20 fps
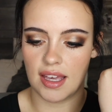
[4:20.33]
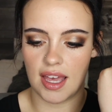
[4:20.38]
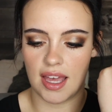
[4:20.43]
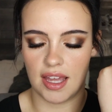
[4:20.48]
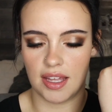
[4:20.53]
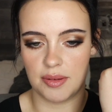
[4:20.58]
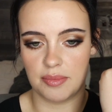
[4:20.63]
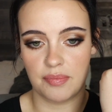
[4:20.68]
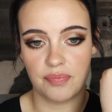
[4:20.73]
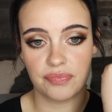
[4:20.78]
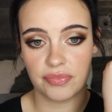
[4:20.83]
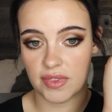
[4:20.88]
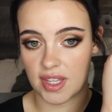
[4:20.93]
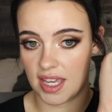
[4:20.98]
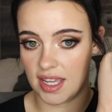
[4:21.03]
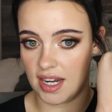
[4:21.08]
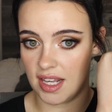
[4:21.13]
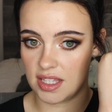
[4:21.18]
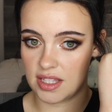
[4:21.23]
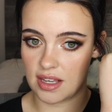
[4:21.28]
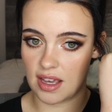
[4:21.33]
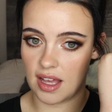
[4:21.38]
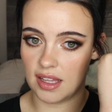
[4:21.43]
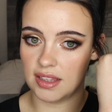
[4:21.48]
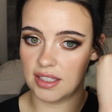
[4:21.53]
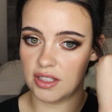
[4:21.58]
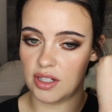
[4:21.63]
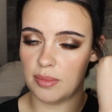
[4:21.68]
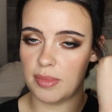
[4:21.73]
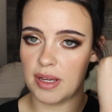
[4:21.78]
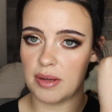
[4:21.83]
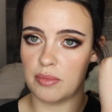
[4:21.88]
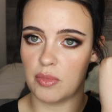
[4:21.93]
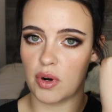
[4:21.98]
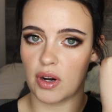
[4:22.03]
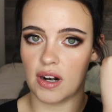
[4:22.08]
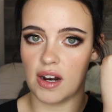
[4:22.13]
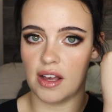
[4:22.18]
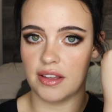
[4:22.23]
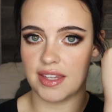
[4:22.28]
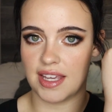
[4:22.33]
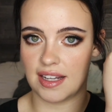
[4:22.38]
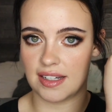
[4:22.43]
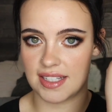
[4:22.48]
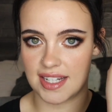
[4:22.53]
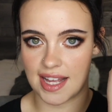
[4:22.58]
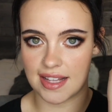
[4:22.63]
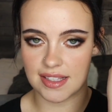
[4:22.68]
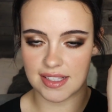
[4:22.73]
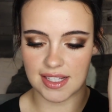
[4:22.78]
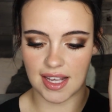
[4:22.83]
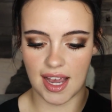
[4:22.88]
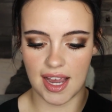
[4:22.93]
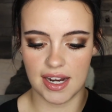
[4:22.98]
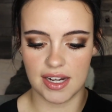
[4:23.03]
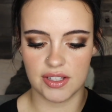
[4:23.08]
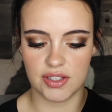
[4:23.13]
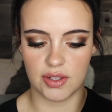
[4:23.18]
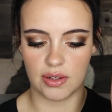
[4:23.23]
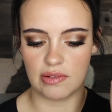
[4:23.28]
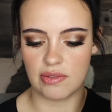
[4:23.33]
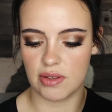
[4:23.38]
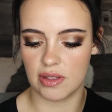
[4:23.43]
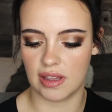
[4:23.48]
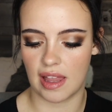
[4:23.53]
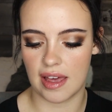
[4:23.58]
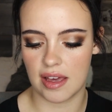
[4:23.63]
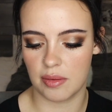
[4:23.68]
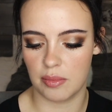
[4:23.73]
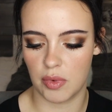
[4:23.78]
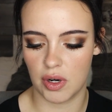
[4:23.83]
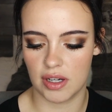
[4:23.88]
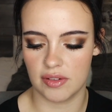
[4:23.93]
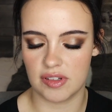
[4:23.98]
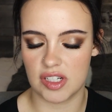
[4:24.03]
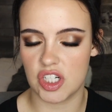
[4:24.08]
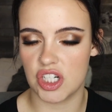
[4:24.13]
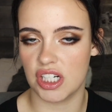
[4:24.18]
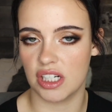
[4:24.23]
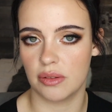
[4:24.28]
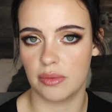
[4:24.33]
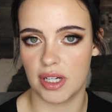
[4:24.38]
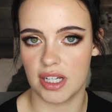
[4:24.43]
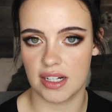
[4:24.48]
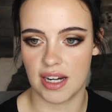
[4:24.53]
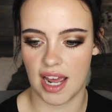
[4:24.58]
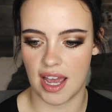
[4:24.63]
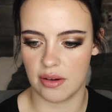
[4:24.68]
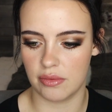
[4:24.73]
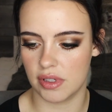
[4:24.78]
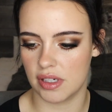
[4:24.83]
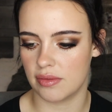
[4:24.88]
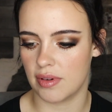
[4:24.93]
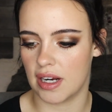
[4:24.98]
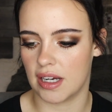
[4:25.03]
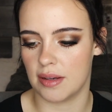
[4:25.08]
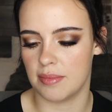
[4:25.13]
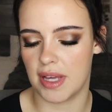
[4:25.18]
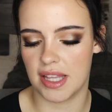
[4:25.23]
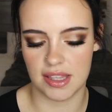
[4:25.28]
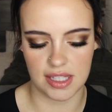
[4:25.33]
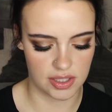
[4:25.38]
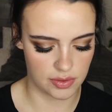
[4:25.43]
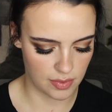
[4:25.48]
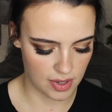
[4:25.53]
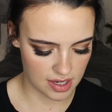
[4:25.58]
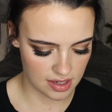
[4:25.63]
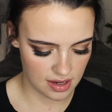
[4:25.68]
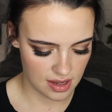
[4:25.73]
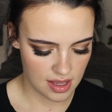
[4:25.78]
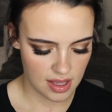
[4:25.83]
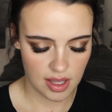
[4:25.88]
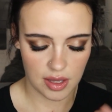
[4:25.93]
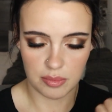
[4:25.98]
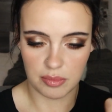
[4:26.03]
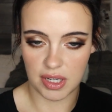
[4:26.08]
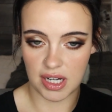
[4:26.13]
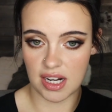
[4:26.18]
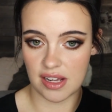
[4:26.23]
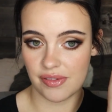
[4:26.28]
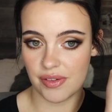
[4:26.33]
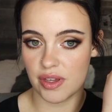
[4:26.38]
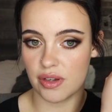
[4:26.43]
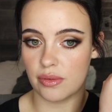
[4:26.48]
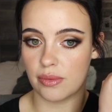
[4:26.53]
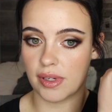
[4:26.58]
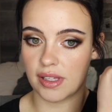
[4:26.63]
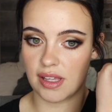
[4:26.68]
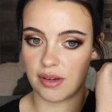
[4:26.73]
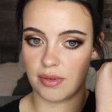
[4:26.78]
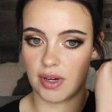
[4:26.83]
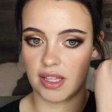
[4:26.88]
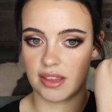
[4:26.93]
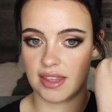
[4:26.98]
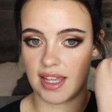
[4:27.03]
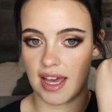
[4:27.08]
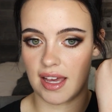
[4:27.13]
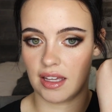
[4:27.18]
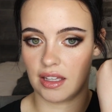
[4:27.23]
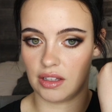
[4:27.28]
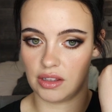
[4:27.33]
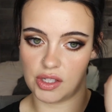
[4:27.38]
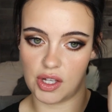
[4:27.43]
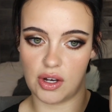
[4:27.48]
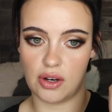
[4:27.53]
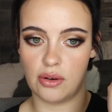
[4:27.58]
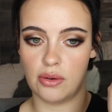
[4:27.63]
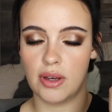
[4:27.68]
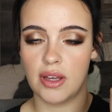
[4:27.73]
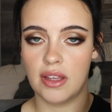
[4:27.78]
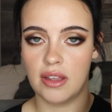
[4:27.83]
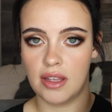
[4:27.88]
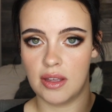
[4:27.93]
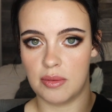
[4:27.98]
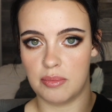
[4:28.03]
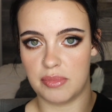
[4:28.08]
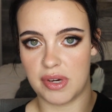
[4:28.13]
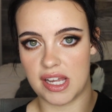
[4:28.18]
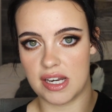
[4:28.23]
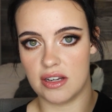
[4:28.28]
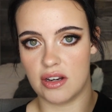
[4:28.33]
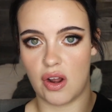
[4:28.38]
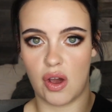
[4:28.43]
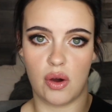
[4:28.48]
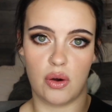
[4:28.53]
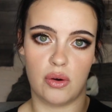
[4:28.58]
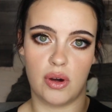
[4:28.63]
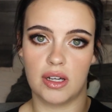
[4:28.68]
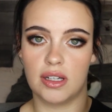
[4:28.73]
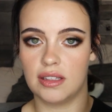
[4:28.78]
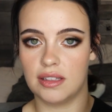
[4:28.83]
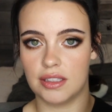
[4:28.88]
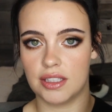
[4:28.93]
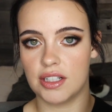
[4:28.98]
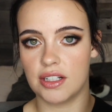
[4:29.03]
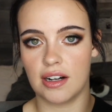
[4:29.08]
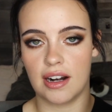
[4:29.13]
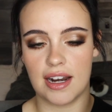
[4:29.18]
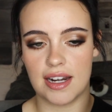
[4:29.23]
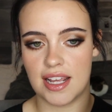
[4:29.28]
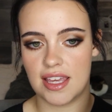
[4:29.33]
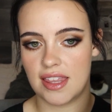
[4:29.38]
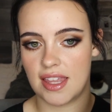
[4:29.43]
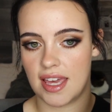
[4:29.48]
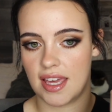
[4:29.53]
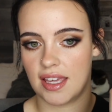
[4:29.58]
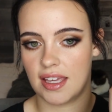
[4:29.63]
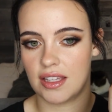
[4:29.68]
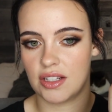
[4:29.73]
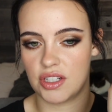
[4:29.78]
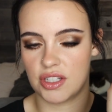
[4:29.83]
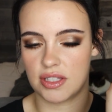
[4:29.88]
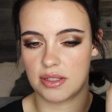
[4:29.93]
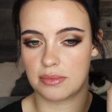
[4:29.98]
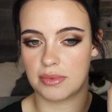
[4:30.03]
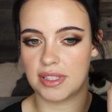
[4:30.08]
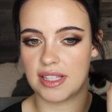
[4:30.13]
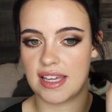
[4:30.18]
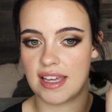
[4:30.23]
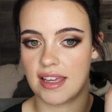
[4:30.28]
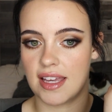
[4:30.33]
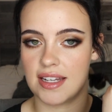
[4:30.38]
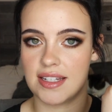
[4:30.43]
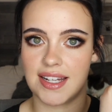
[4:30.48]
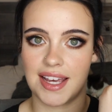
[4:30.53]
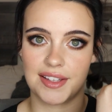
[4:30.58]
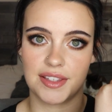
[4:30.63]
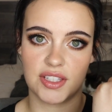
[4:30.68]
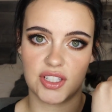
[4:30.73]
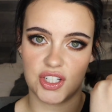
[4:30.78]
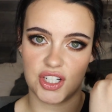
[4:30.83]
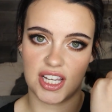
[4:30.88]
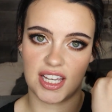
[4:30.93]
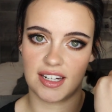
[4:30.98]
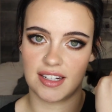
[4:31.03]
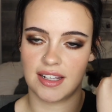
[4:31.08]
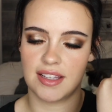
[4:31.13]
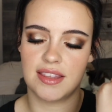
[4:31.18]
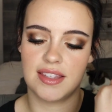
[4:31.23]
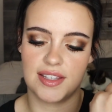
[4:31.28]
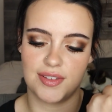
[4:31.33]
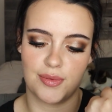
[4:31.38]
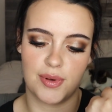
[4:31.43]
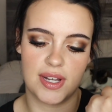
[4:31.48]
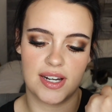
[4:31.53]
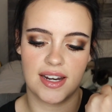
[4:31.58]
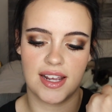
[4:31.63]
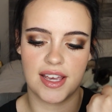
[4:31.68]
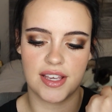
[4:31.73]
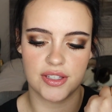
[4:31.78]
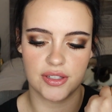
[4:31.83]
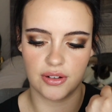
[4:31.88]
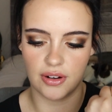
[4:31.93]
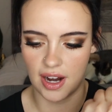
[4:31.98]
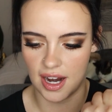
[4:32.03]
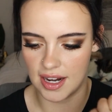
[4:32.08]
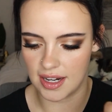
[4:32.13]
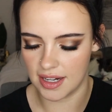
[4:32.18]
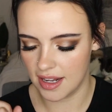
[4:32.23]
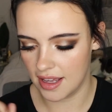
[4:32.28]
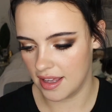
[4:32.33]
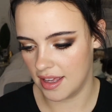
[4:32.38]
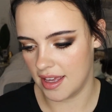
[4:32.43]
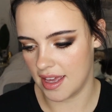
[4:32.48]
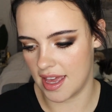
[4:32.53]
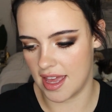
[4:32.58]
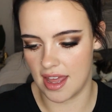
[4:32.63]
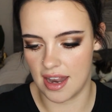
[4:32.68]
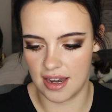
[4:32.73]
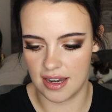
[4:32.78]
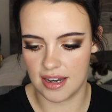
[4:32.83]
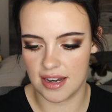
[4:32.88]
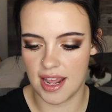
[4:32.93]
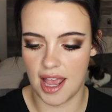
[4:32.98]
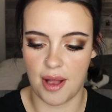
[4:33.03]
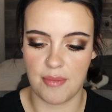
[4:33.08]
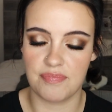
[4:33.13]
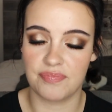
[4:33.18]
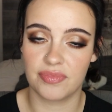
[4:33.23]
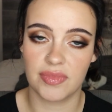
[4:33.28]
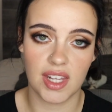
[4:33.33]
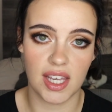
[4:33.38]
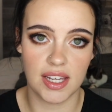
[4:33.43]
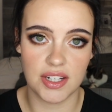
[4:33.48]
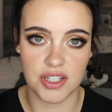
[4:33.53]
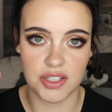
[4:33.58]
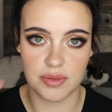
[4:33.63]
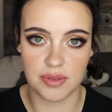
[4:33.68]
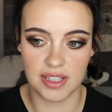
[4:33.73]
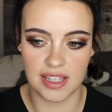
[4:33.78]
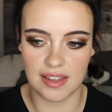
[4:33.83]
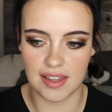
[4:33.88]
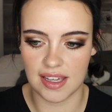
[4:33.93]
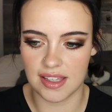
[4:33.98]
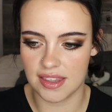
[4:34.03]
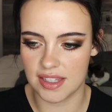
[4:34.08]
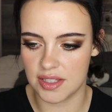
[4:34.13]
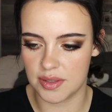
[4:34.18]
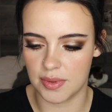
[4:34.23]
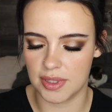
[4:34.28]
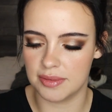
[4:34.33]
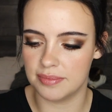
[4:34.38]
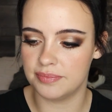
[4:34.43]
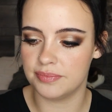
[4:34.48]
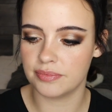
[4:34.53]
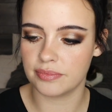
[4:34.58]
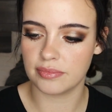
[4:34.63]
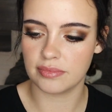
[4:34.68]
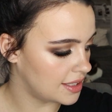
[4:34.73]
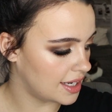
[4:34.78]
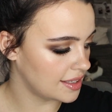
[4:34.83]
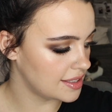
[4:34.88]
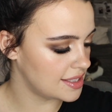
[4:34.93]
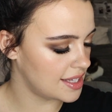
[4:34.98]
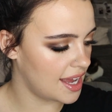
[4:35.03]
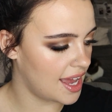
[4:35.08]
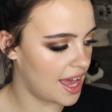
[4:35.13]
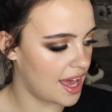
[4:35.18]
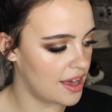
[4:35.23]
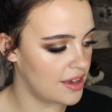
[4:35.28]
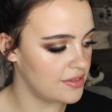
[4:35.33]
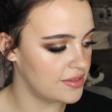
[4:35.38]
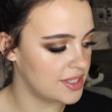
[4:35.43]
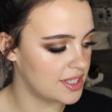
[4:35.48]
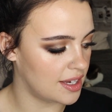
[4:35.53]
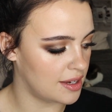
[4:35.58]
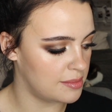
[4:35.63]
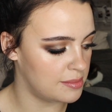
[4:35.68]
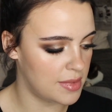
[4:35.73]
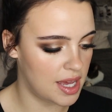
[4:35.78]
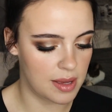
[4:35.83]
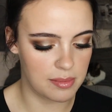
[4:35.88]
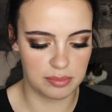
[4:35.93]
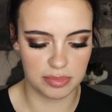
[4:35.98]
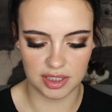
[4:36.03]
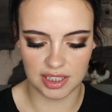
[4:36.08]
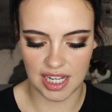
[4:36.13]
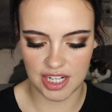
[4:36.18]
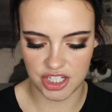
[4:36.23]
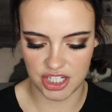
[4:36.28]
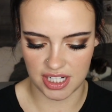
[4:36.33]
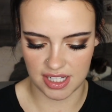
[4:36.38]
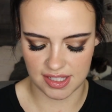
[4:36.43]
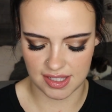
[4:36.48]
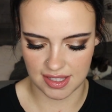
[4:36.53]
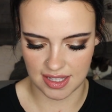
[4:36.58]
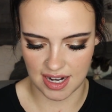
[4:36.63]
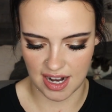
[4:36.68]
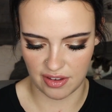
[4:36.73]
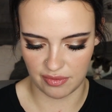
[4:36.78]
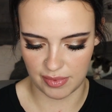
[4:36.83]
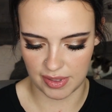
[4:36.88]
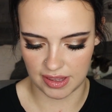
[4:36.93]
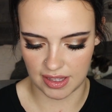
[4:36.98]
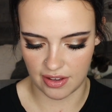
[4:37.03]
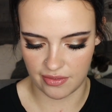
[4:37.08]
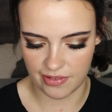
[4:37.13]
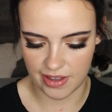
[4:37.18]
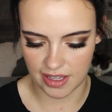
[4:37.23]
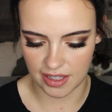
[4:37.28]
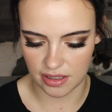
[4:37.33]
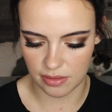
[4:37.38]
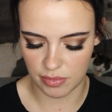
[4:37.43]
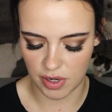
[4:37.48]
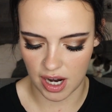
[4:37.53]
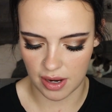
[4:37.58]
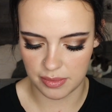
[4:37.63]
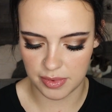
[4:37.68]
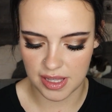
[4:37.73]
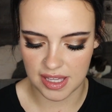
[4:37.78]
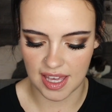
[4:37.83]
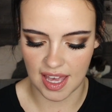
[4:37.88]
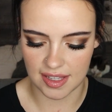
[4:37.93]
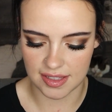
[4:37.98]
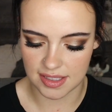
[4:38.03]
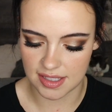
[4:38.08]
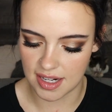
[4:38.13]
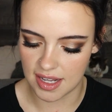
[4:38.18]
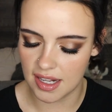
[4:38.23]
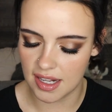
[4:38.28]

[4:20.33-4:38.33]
And it is a little bit more on the intense side, so if you like more of a sheer one, I wouldn't recommend this one. But if you really want that glow, but no glitter or anything, just a really intense sheen, this one is great. And yeah, I just really like this one. Next I have some blushes that I've been loving and probably guessed